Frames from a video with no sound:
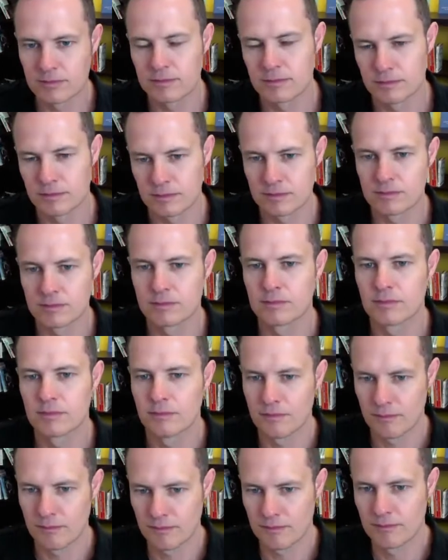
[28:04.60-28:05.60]

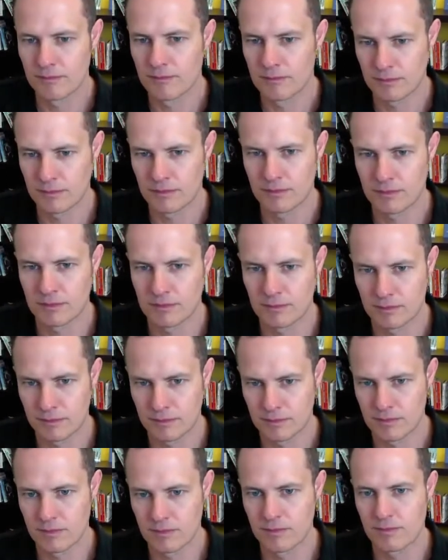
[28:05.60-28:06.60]

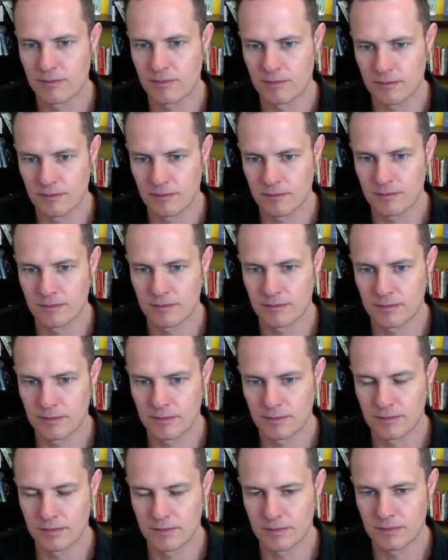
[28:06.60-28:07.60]

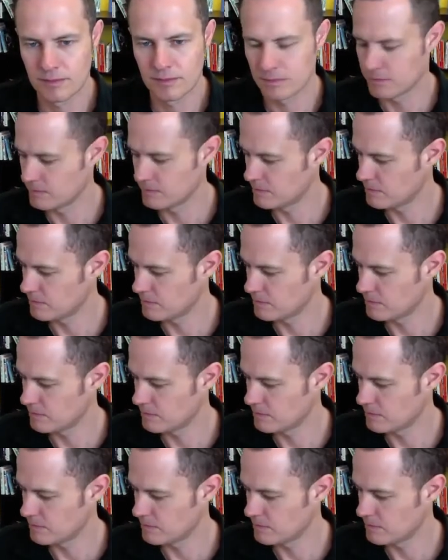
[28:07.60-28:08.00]
No words are spoken by the person on screen.